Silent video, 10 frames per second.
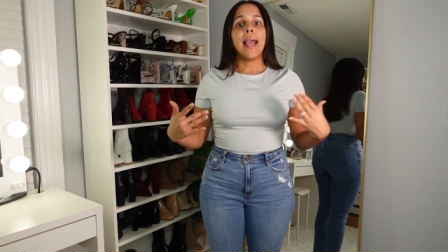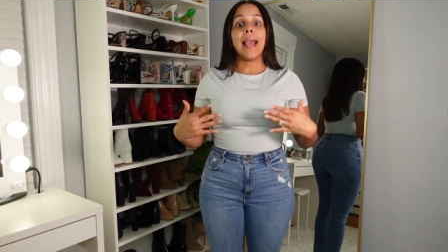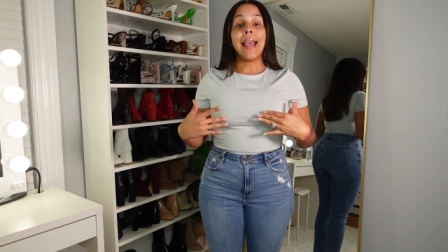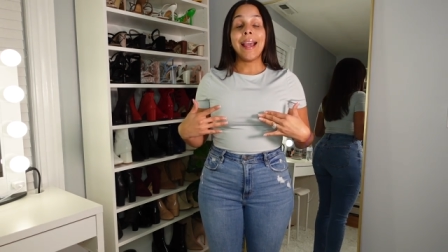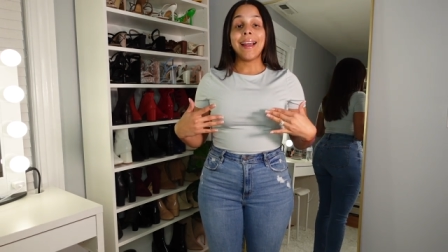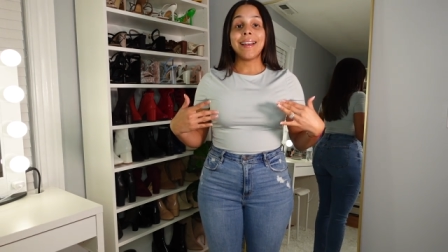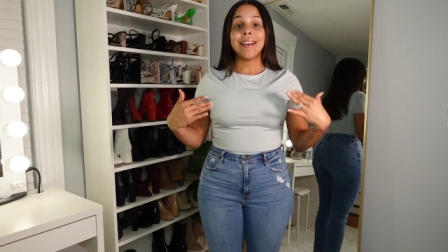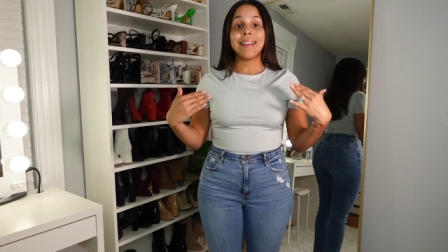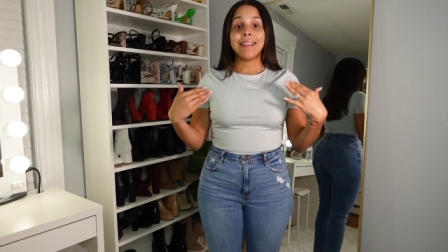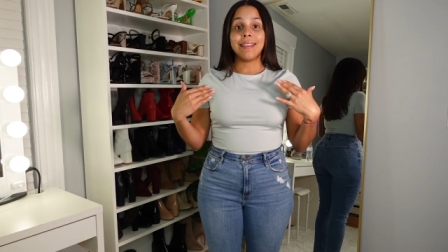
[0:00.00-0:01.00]
And
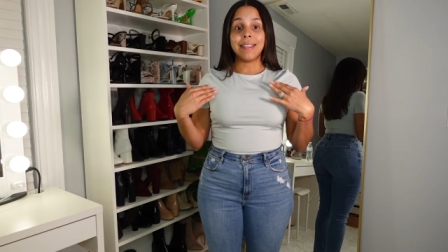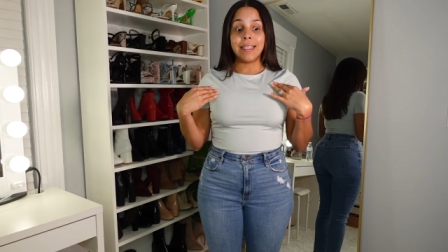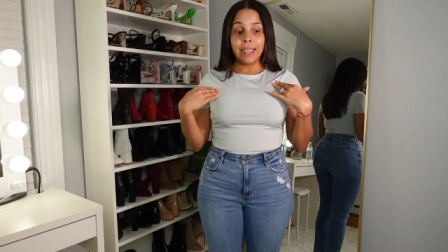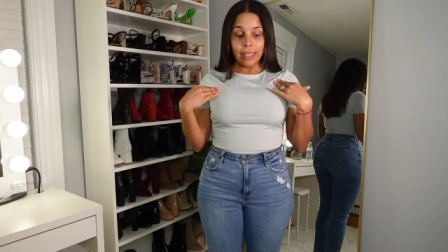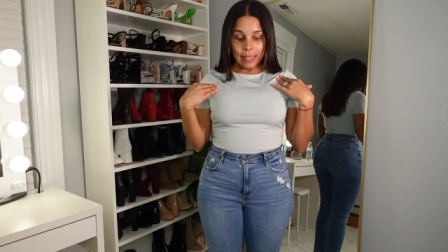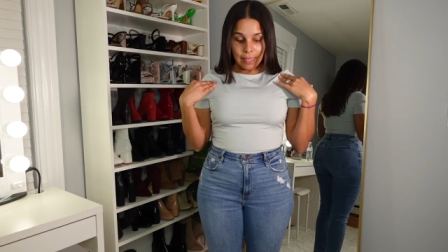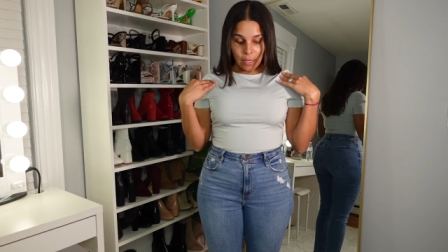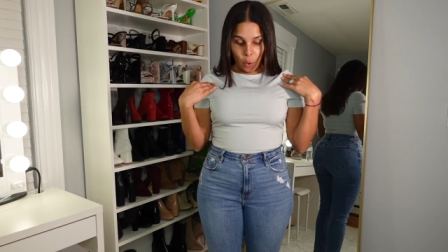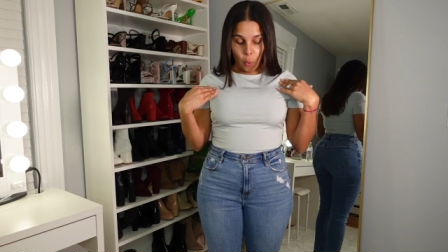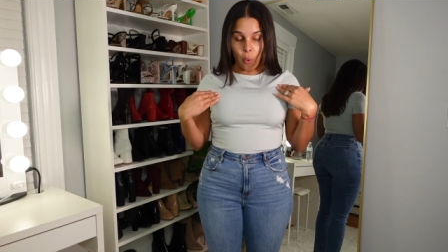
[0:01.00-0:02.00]
the
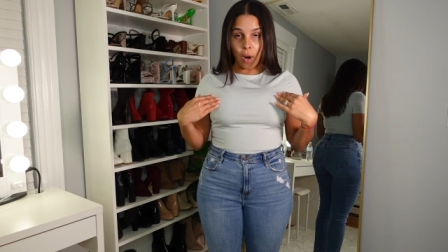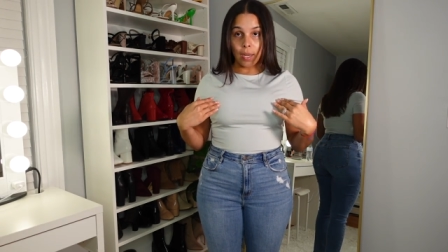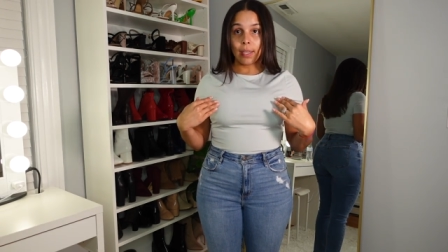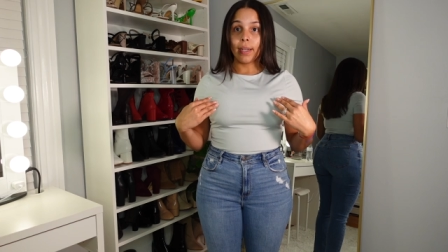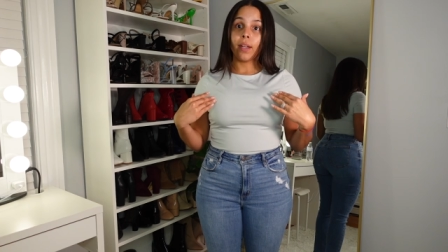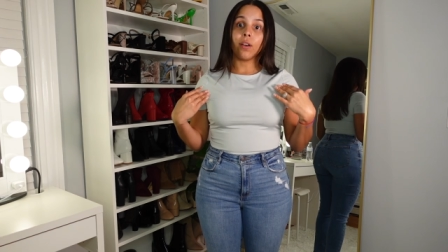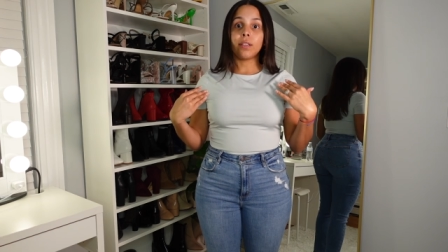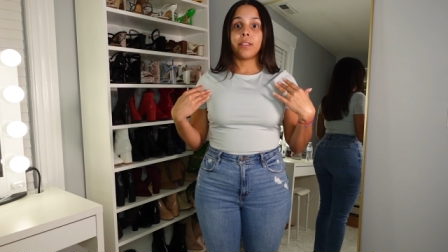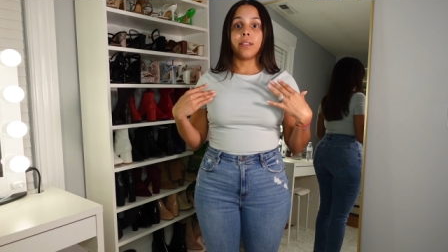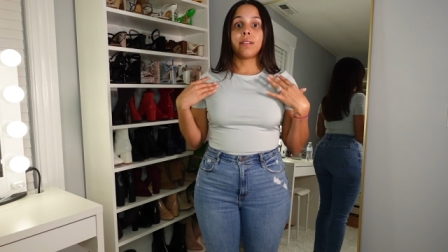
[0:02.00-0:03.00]
quality
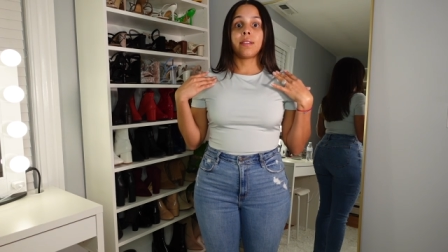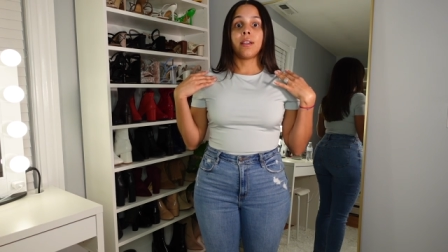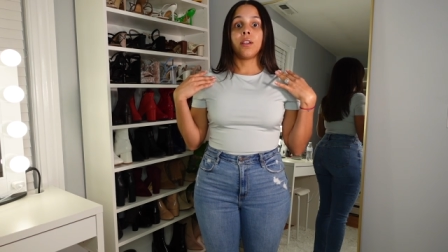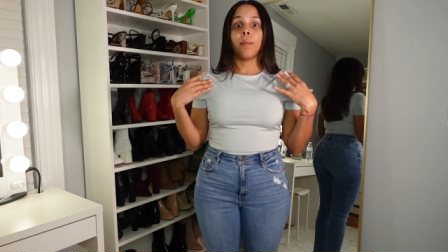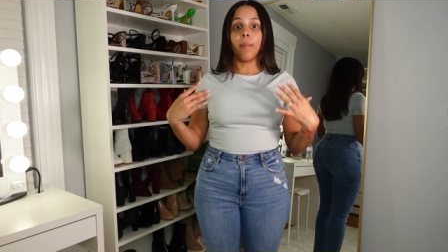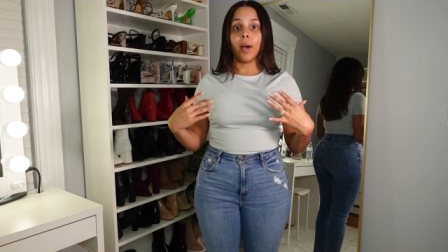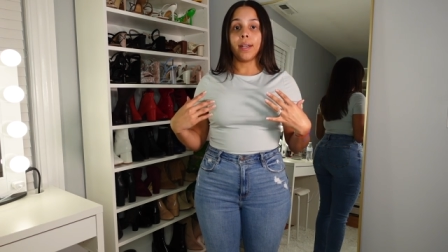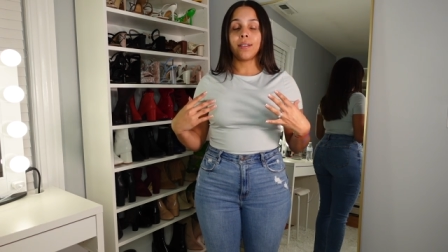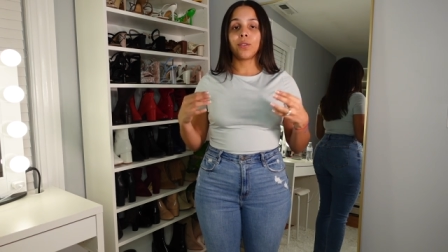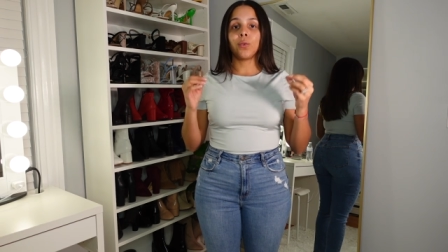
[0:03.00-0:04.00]
on this
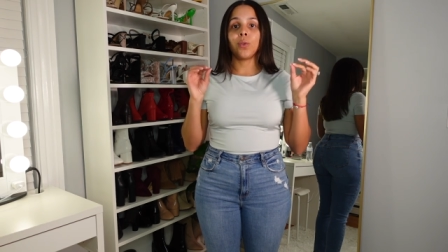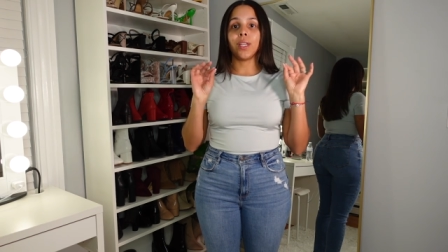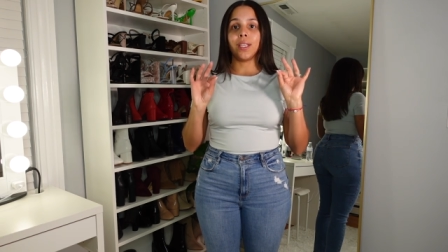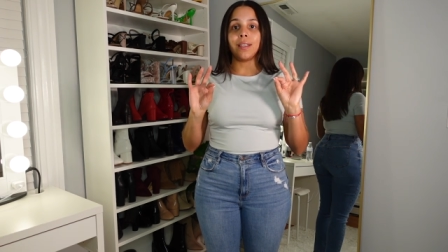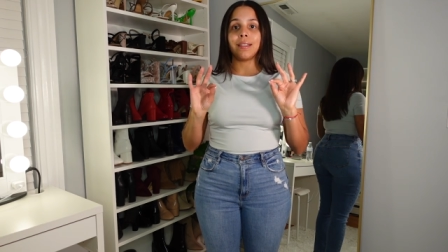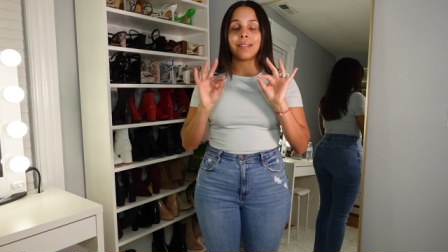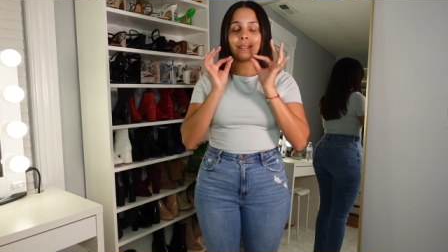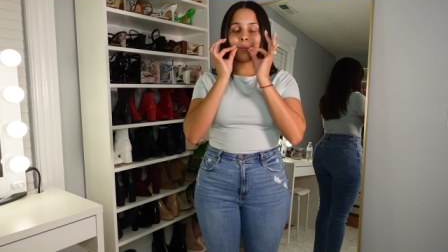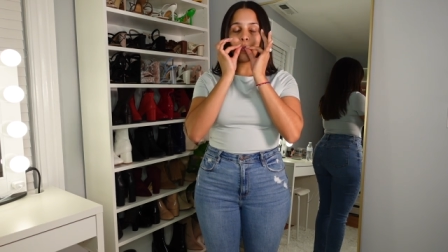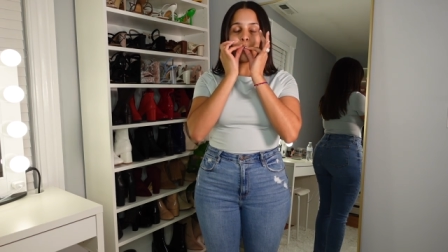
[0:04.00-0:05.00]
bodysuit
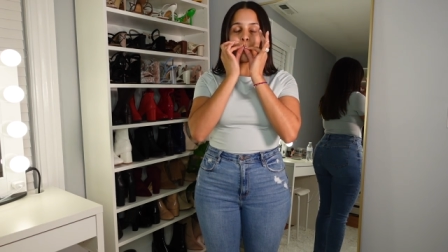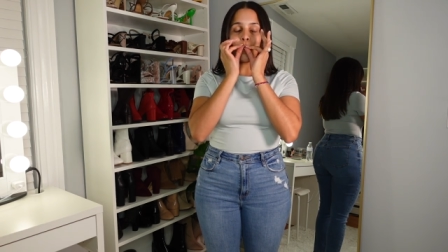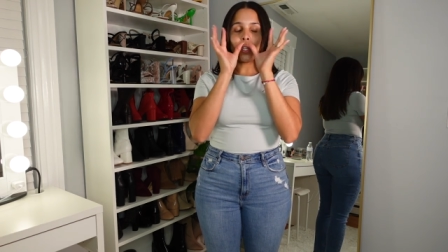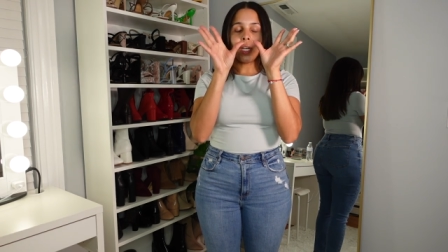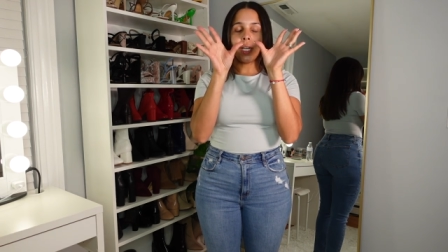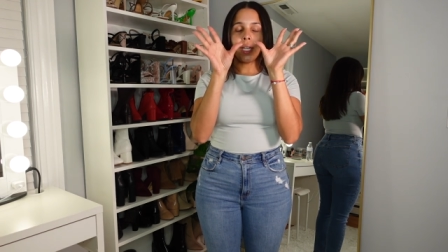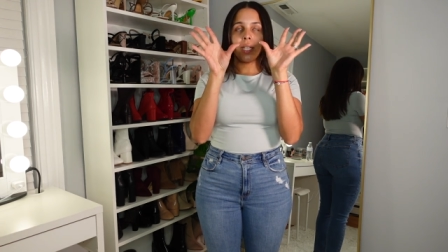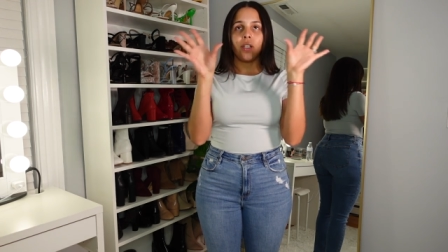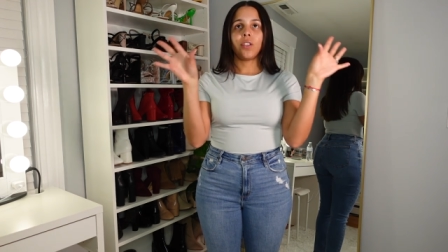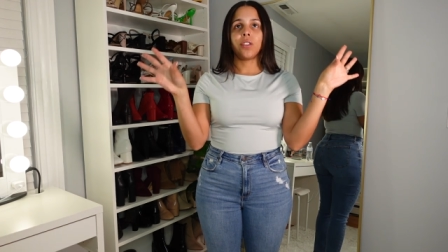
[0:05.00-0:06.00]
is
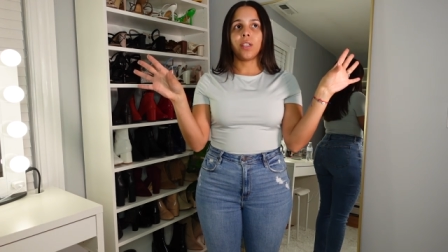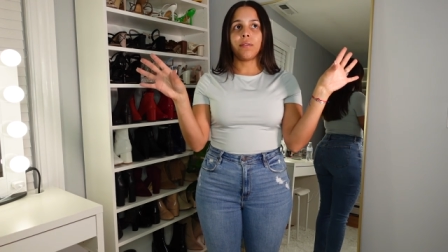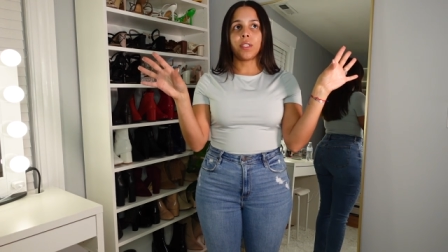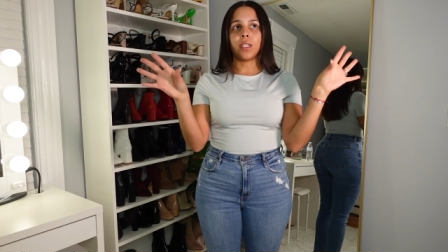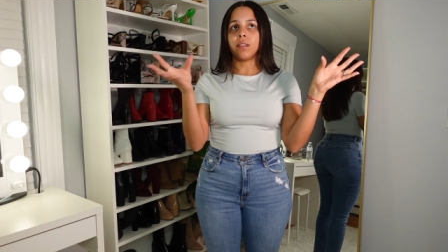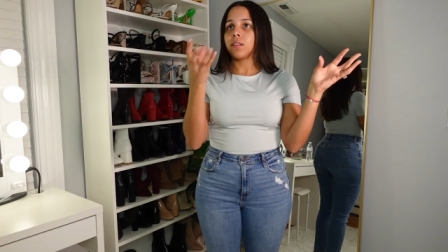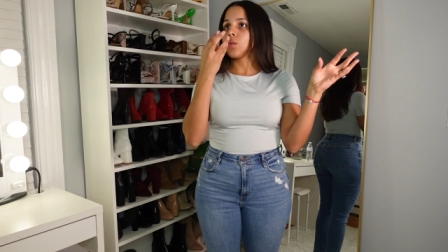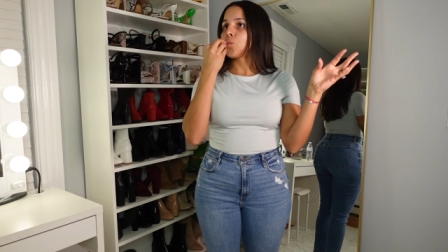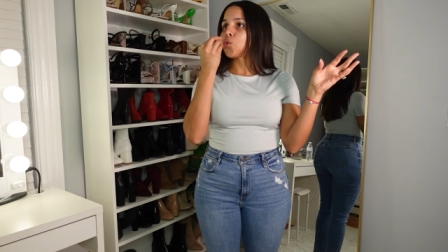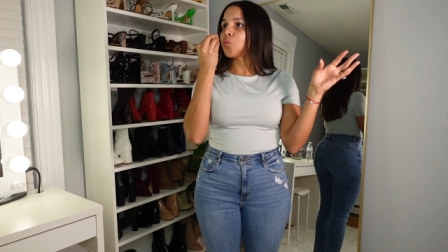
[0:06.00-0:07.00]
chef's kiss.